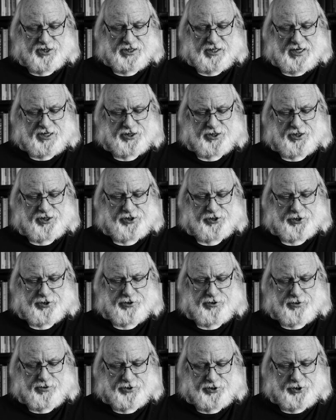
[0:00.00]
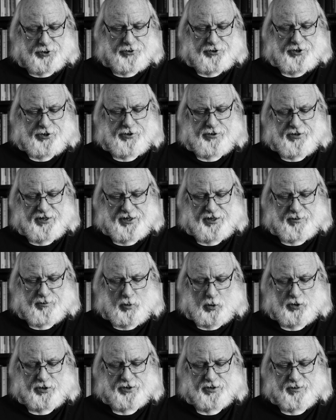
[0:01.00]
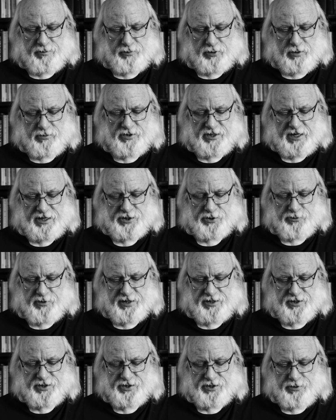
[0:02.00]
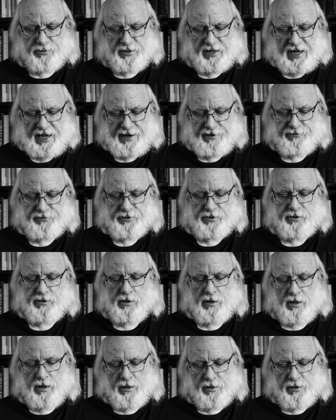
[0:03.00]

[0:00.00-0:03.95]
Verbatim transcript: Schlesinger Jr., in a mordant protest written soon after